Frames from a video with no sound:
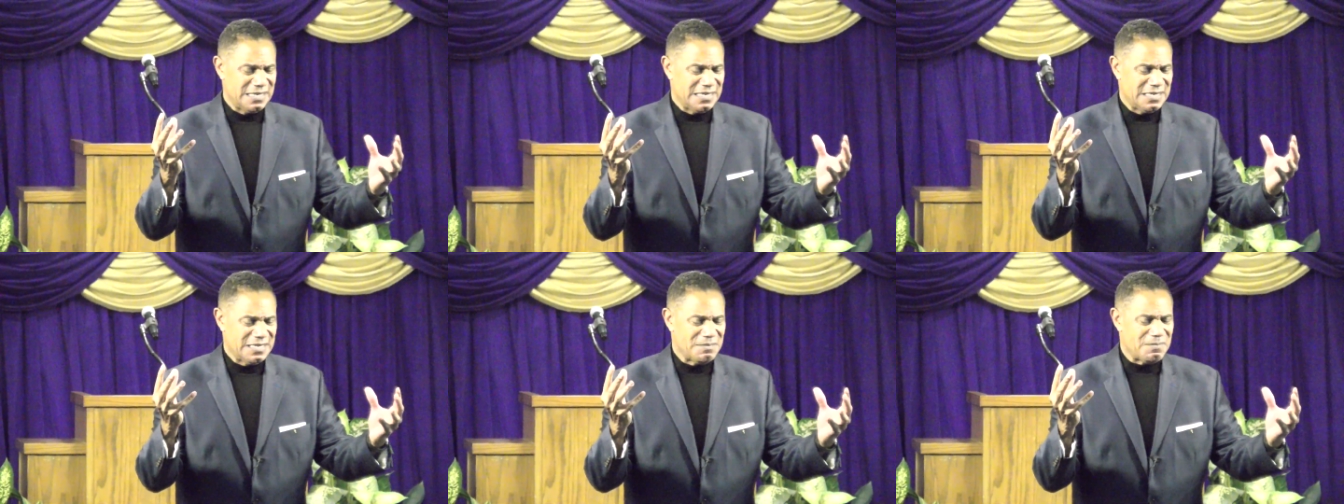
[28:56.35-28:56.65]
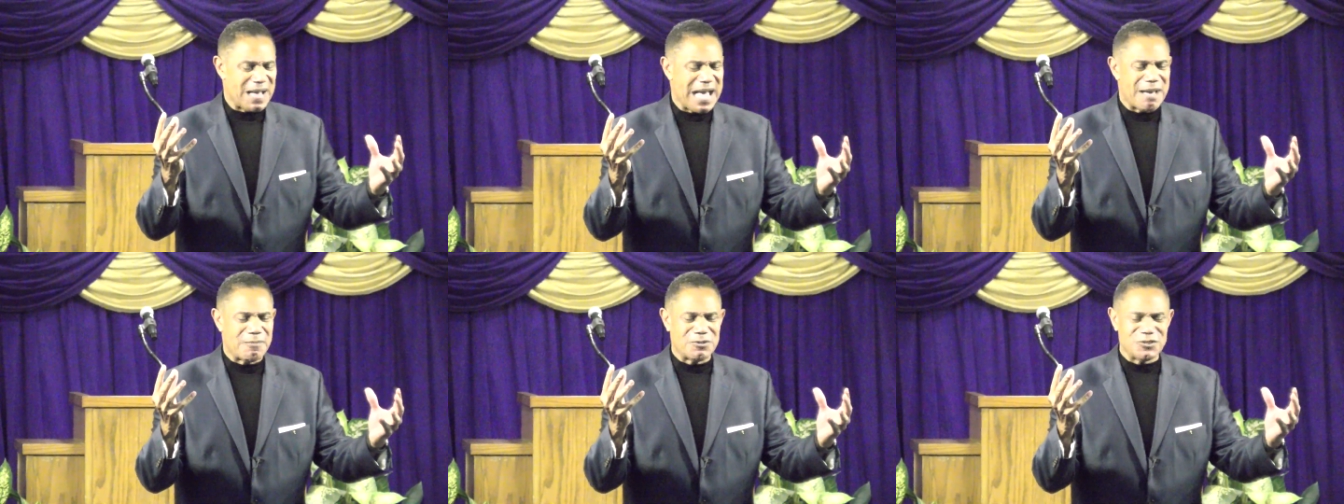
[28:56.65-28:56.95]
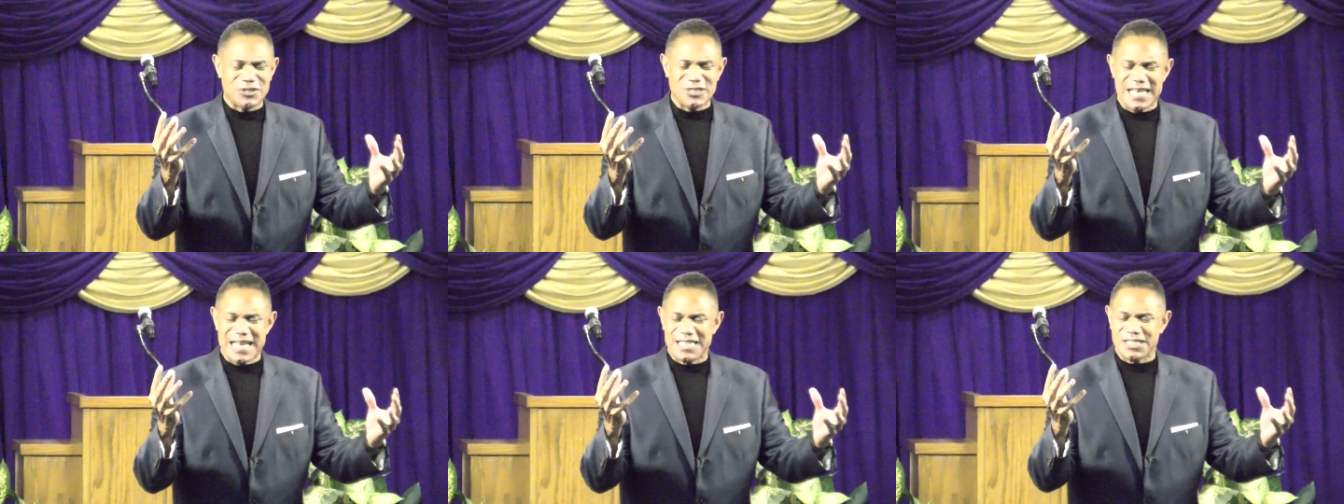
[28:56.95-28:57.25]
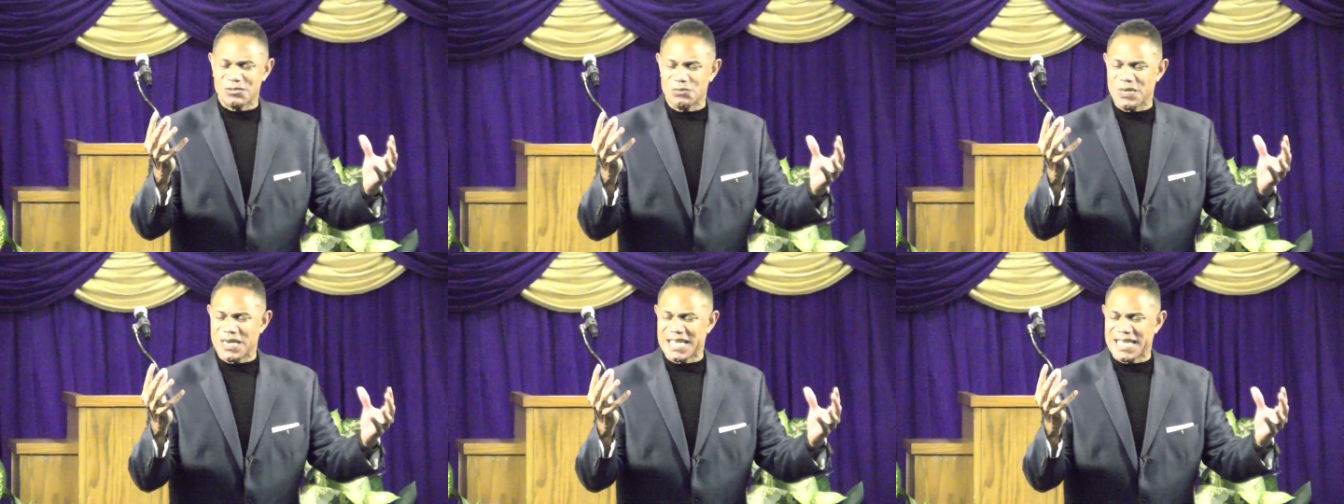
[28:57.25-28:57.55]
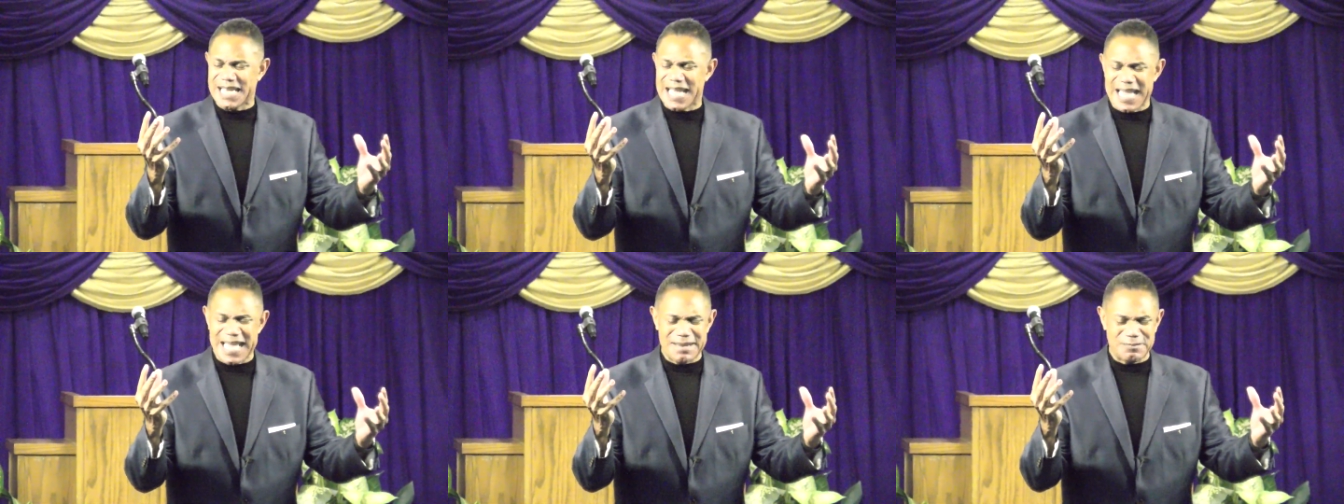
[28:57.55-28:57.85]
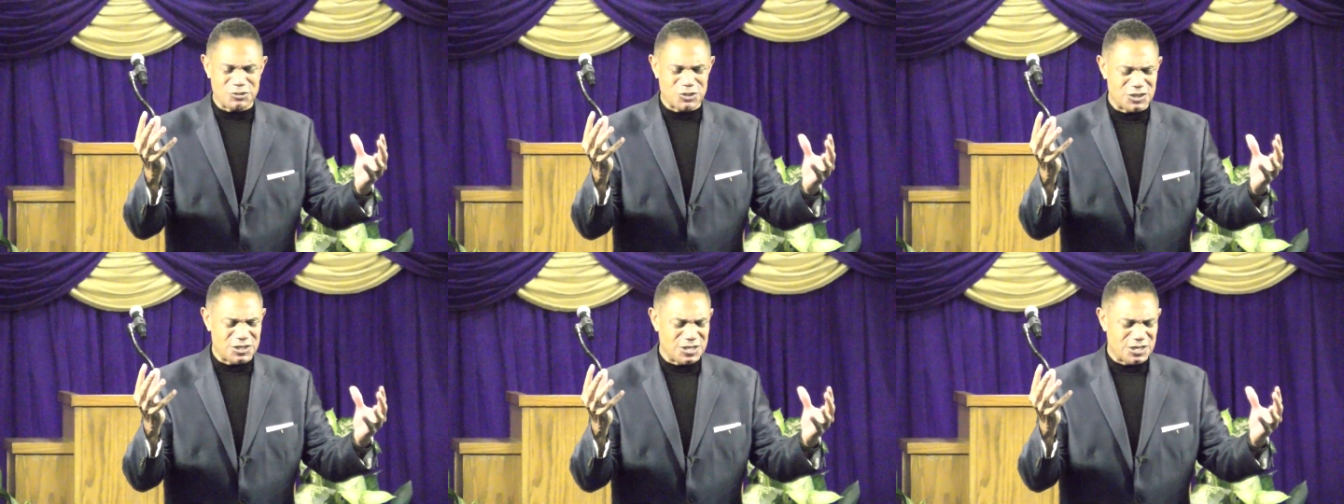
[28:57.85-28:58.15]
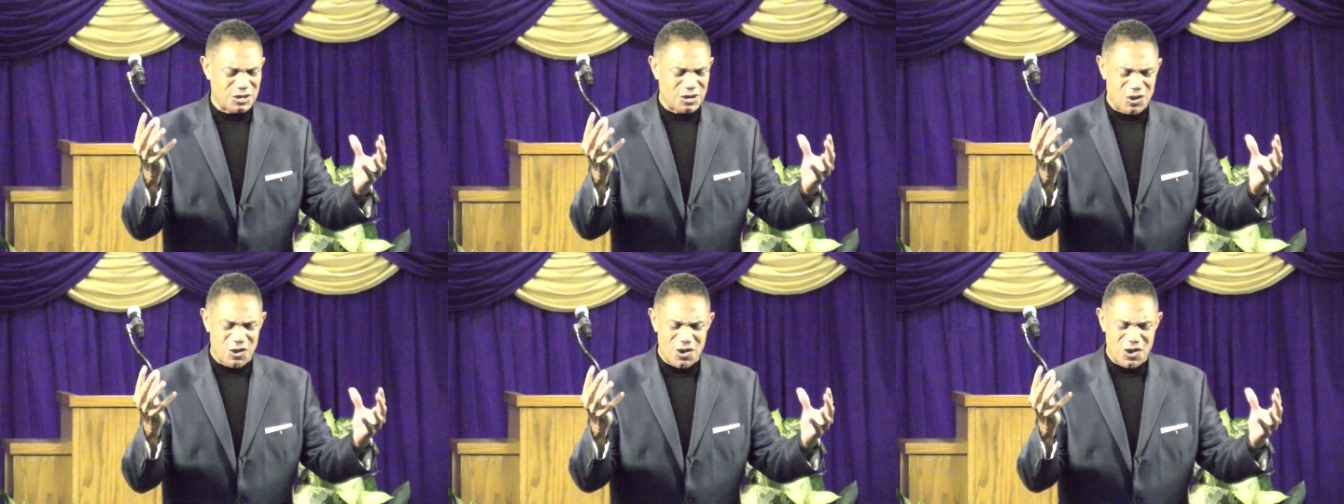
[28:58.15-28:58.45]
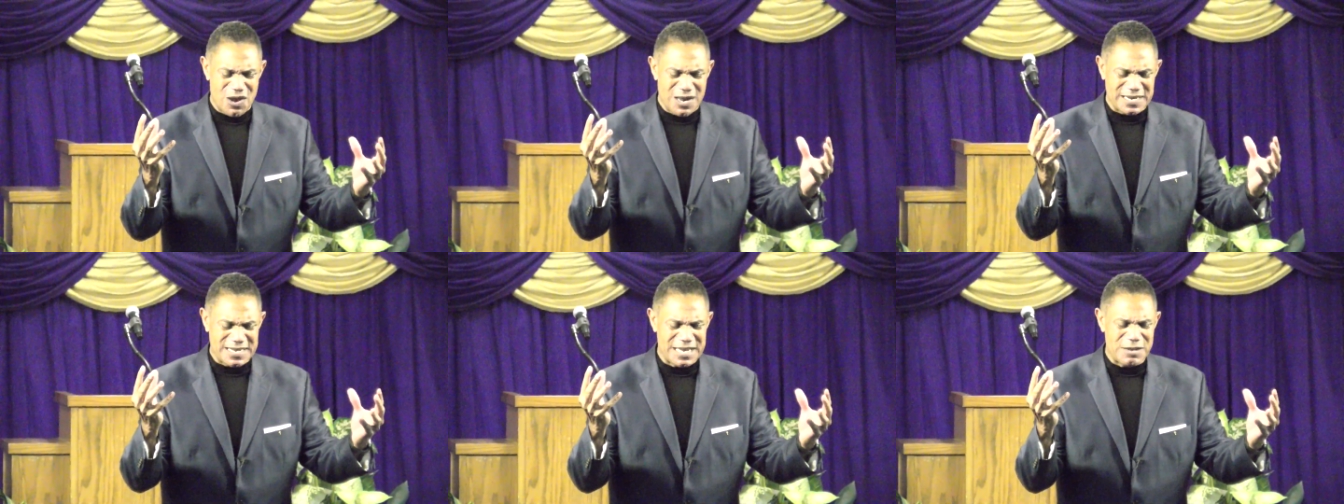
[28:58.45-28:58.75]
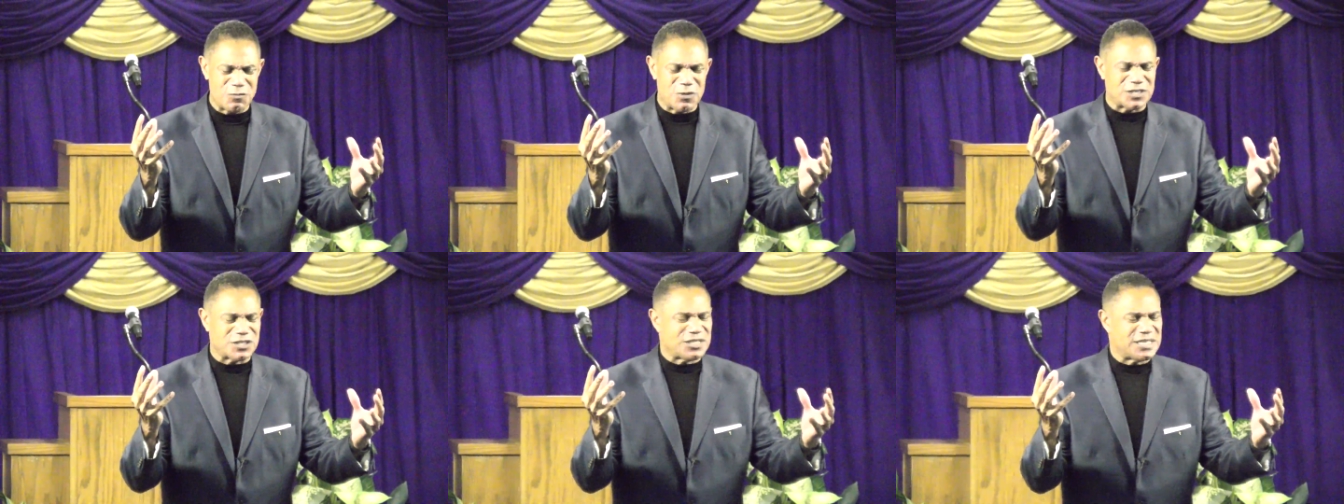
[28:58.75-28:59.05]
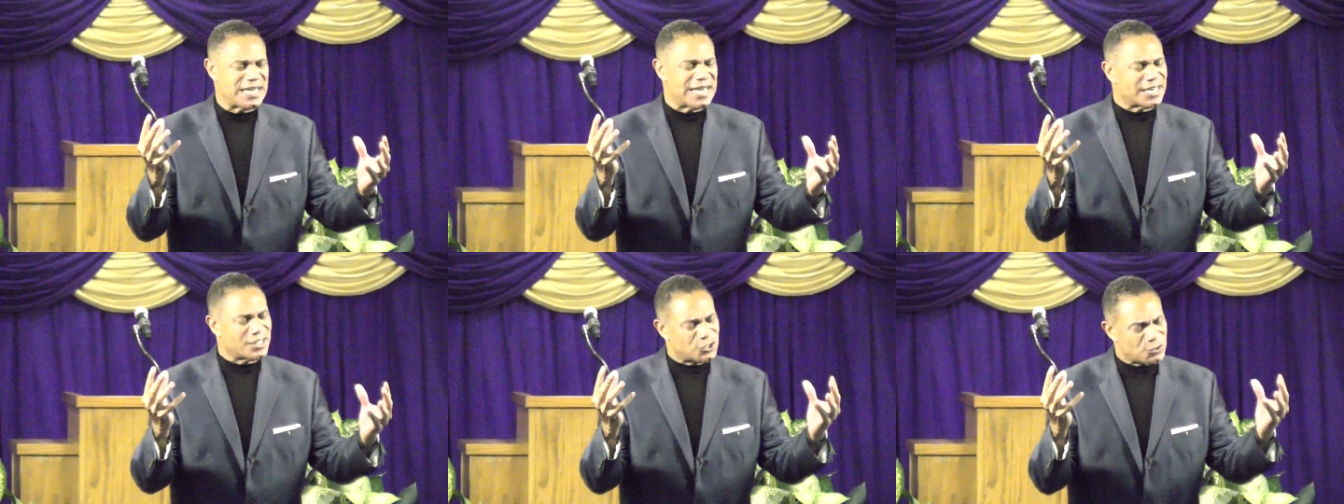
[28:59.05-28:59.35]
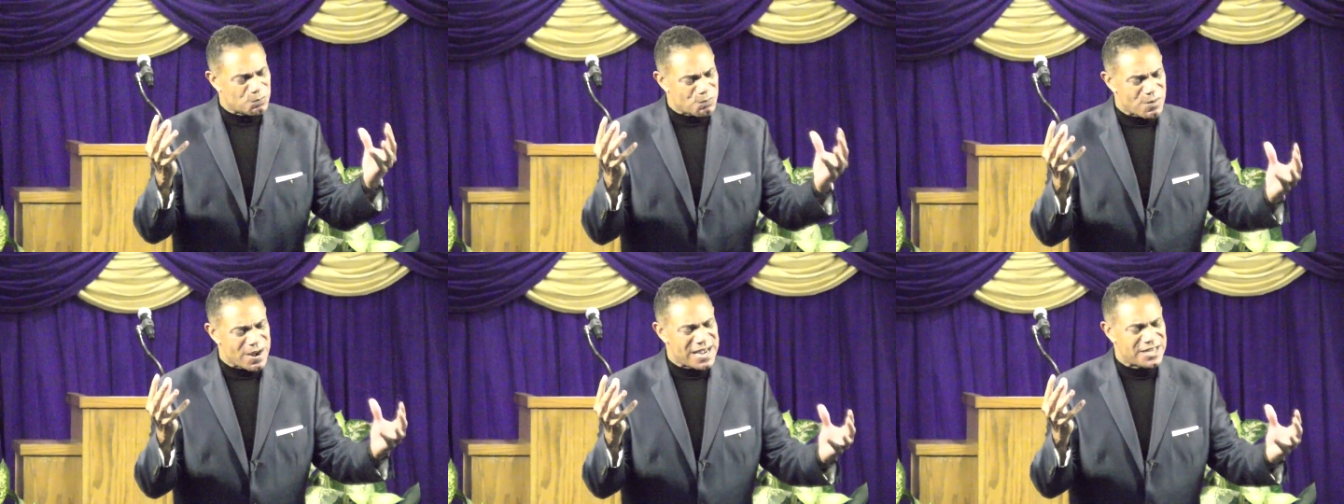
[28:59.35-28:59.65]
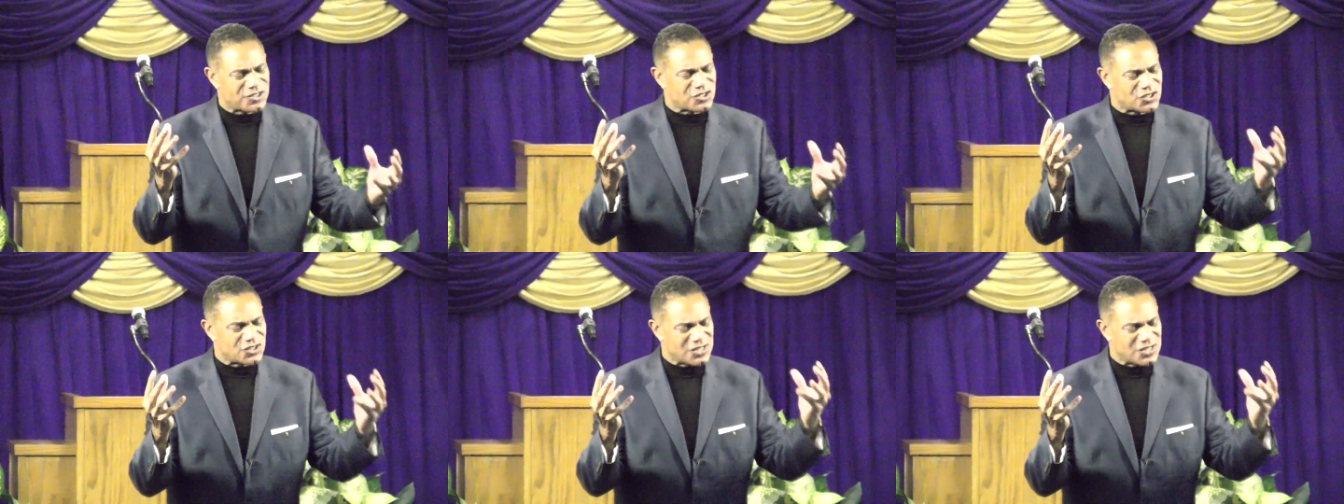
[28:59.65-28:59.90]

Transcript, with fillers: The Bible says when it came to the Lord, he was the express